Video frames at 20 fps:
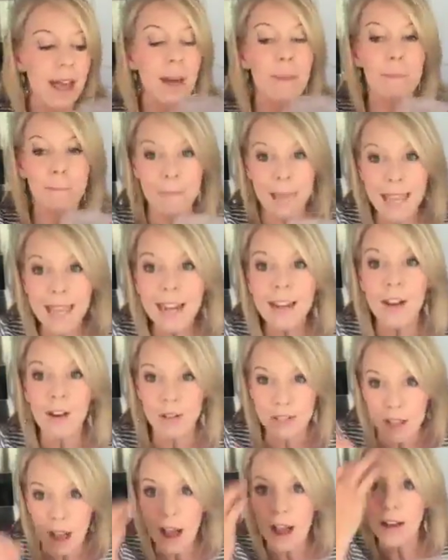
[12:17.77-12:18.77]
Meat
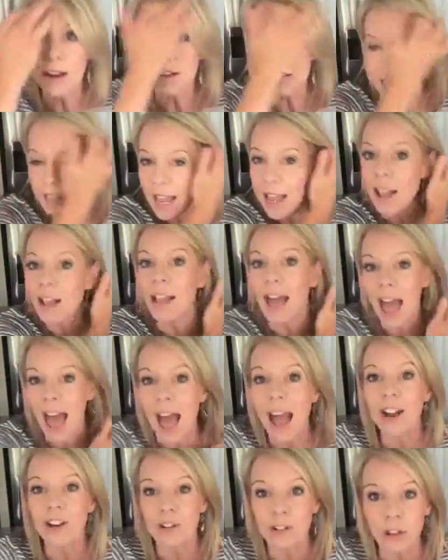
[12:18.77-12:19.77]
goes on sale
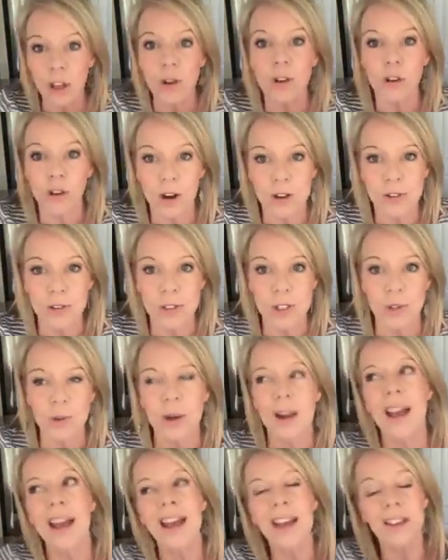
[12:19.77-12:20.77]
at your local grocery store.